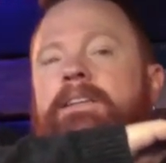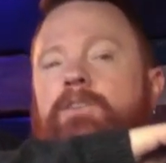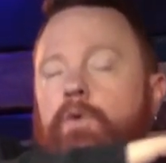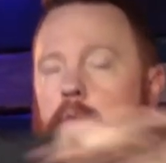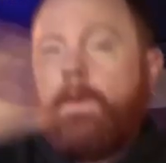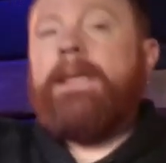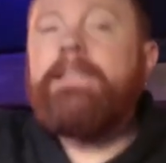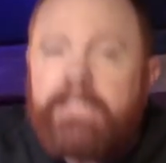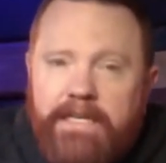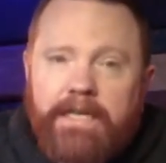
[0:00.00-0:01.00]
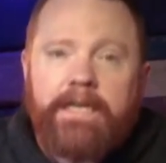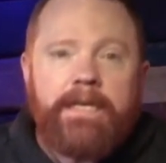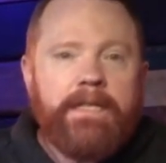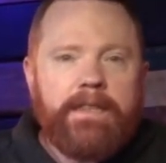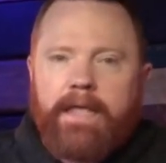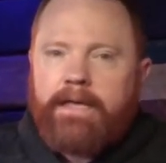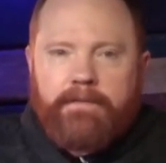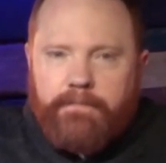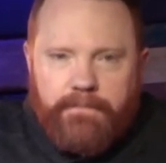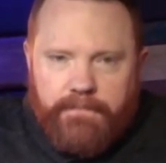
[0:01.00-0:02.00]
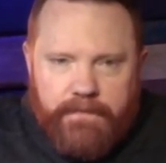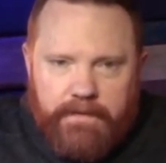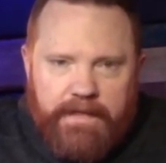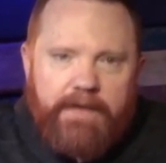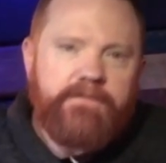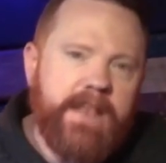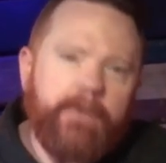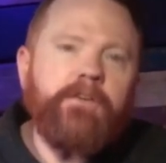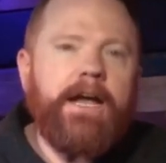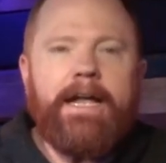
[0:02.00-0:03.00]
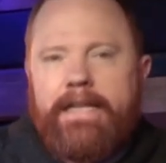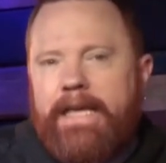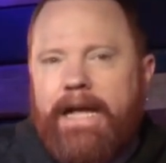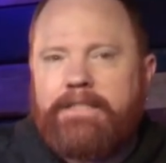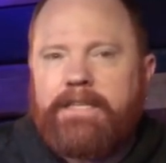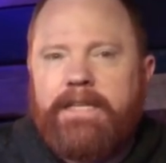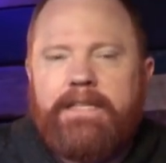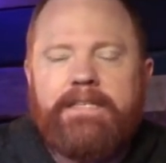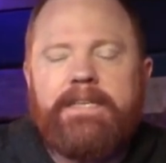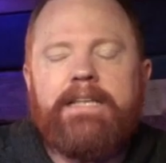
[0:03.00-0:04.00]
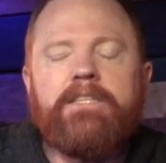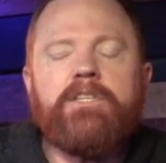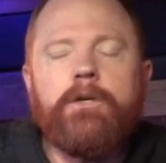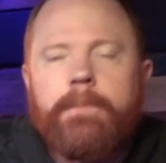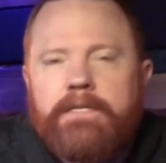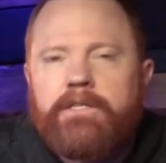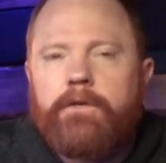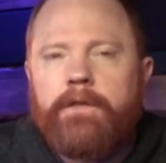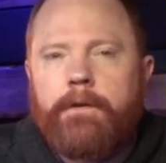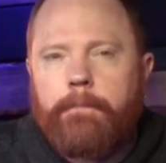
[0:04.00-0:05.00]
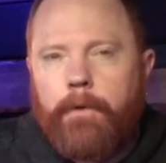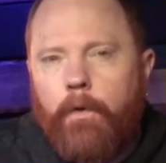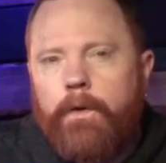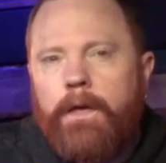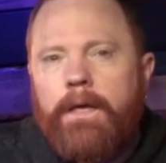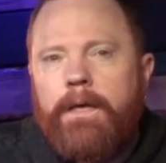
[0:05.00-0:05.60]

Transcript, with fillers: crazy, like they've never had a catch like this, so much so that it broke